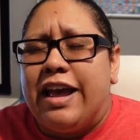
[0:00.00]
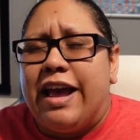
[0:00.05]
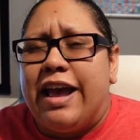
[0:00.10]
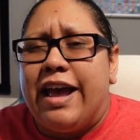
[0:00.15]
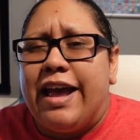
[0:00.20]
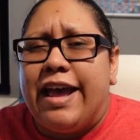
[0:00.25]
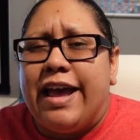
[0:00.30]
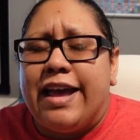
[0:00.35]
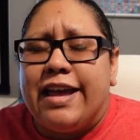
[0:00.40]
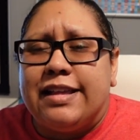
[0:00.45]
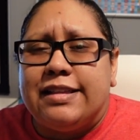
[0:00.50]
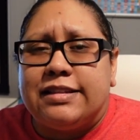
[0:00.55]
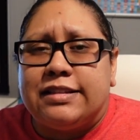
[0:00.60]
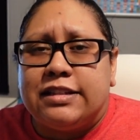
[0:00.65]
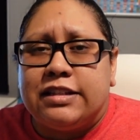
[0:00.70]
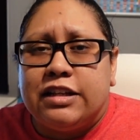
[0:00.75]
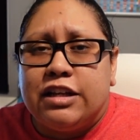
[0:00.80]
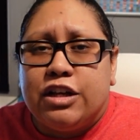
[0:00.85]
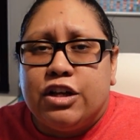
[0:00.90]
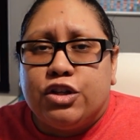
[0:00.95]
And
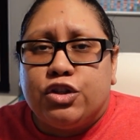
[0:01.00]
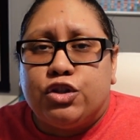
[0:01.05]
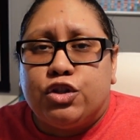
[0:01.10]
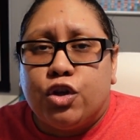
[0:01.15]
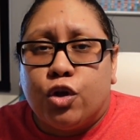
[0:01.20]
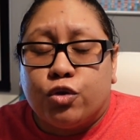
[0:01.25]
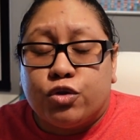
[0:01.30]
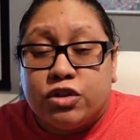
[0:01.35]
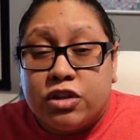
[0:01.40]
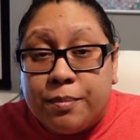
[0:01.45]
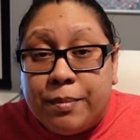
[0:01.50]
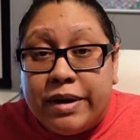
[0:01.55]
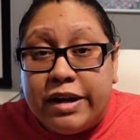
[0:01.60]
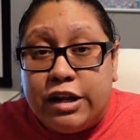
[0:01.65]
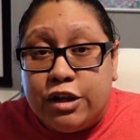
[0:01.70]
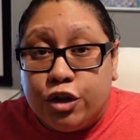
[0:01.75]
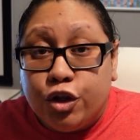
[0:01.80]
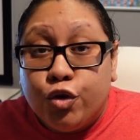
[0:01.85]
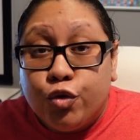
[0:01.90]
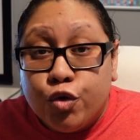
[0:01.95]
so
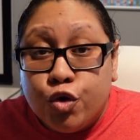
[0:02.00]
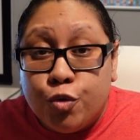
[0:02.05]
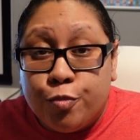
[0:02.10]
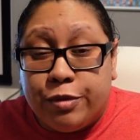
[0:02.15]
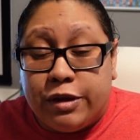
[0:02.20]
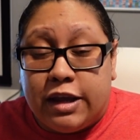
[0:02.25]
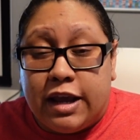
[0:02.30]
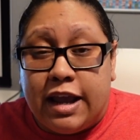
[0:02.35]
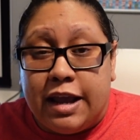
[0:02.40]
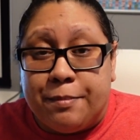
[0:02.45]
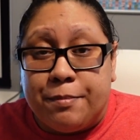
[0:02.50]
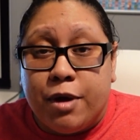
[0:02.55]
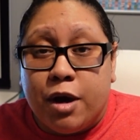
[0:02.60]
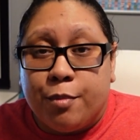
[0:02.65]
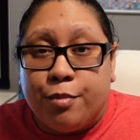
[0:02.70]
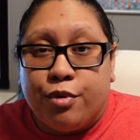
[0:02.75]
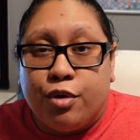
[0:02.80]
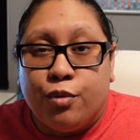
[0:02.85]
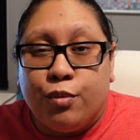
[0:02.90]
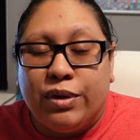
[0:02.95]
somebody in the group came
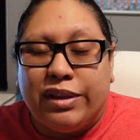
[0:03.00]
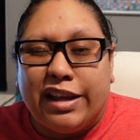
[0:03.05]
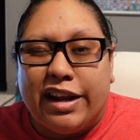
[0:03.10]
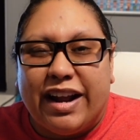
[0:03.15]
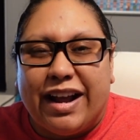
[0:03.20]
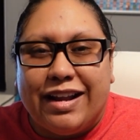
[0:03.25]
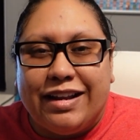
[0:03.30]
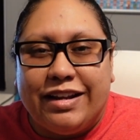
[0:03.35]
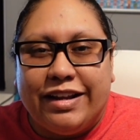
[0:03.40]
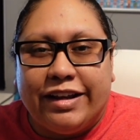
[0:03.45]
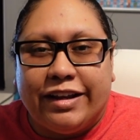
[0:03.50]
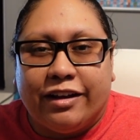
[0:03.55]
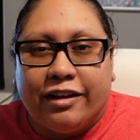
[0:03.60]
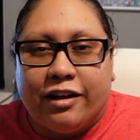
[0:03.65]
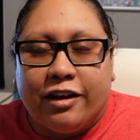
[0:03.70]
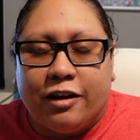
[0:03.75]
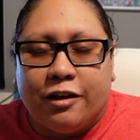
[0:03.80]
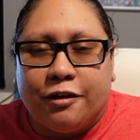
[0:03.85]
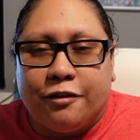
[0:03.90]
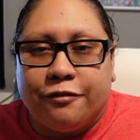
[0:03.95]
up with that idea
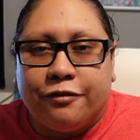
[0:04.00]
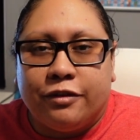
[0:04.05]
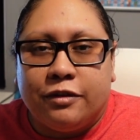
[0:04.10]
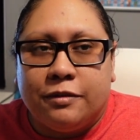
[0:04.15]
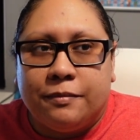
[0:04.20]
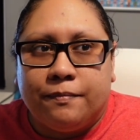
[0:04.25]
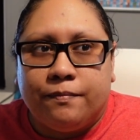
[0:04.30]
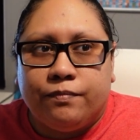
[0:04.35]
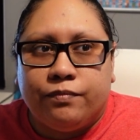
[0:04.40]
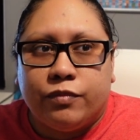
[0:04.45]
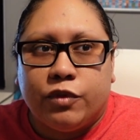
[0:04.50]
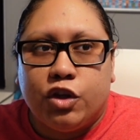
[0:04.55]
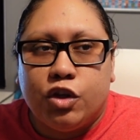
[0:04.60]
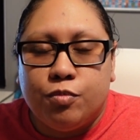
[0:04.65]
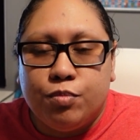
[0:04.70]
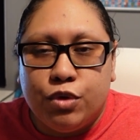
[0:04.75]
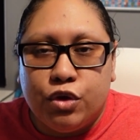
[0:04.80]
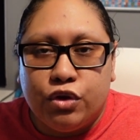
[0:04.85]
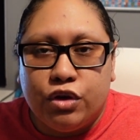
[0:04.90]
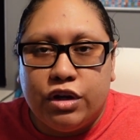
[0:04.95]
of
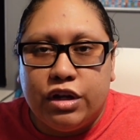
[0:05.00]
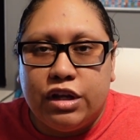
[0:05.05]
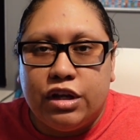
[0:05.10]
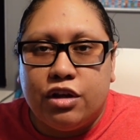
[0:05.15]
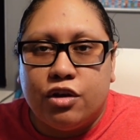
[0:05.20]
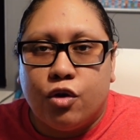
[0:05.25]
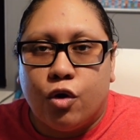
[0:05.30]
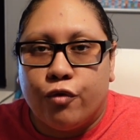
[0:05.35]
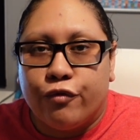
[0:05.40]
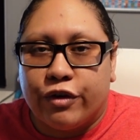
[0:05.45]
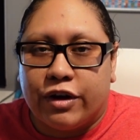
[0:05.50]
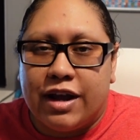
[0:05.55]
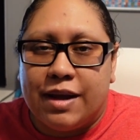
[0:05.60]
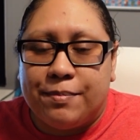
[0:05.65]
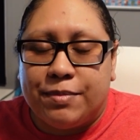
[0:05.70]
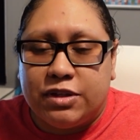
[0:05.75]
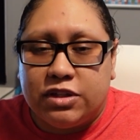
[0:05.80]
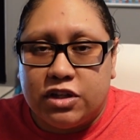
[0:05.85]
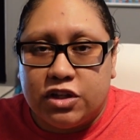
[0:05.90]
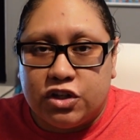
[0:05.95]
community over
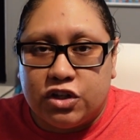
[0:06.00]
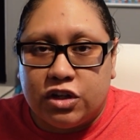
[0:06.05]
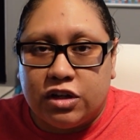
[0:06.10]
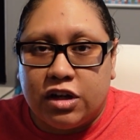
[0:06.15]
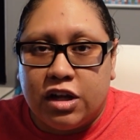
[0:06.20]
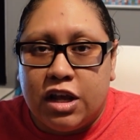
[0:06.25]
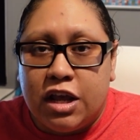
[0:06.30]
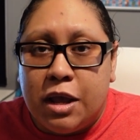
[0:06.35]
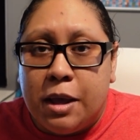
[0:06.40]
competition,